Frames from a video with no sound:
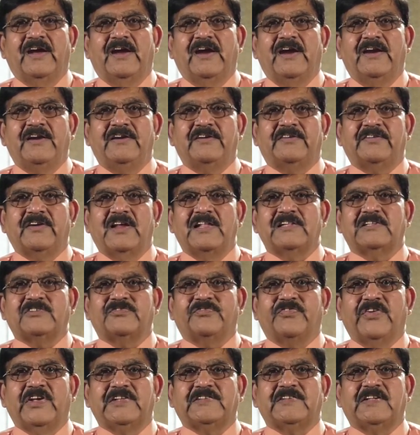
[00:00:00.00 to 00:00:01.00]
Entrance
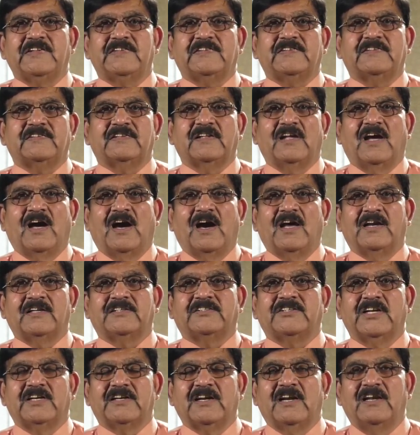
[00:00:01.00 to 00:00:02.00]
facies are
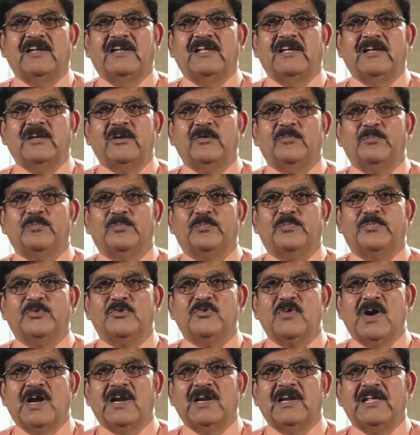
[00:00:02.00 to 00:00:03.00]
generally
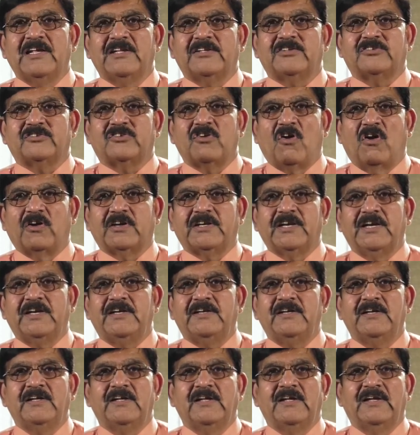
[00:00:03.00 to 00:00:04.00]
poorly
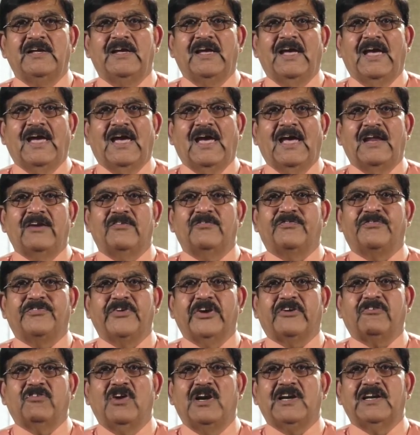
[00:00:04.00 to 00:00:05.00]
sorted and
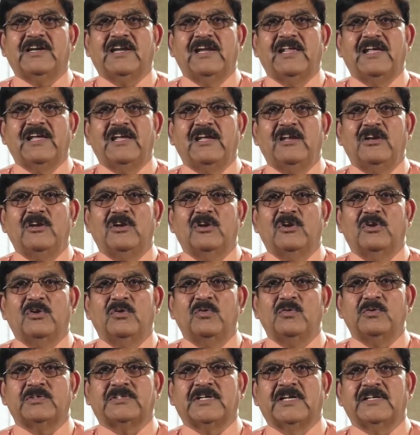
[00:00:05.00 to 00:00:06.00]
frequently
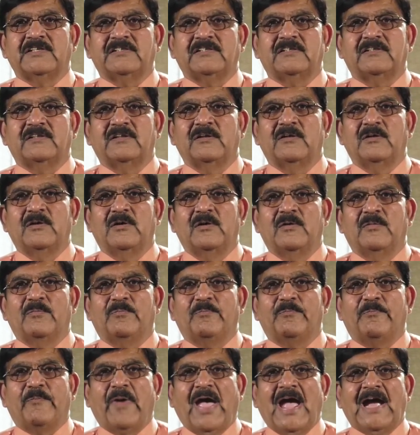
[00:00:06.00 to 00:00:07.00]
loses
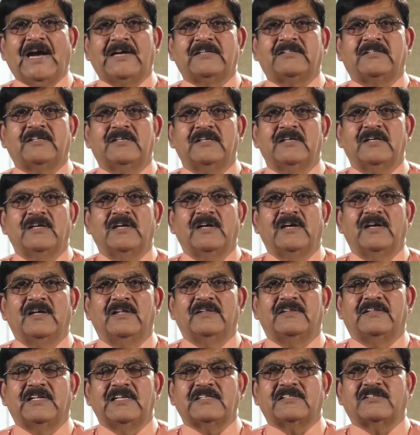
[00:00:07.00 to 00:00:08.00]
packed.
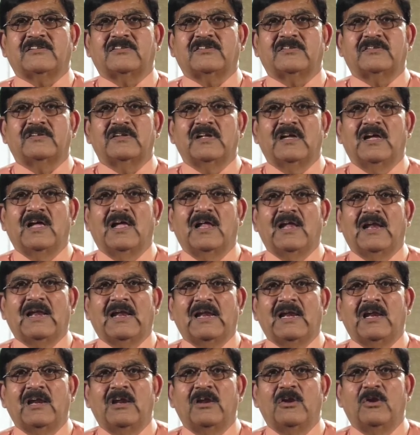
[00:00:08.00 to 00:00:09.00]
This
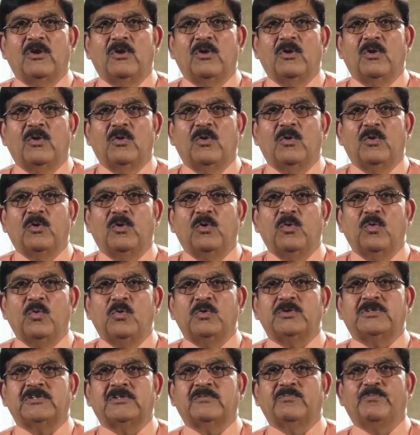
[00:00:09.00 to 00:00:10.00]

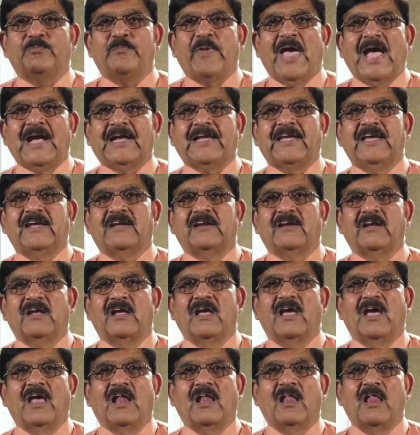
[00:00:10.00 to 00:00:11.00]
loose packing
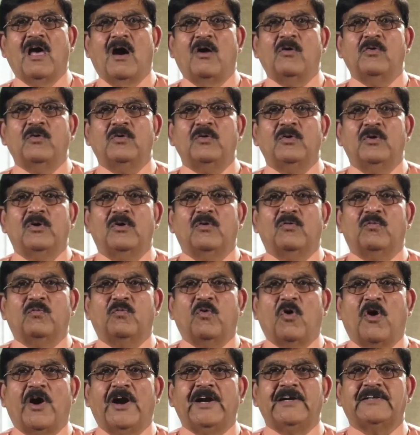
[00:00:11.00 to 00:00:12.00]
allow
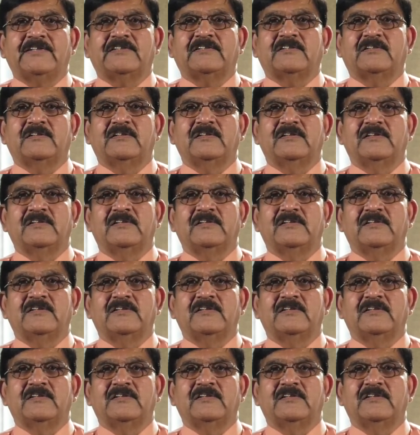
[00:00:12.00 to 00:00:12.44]
vadose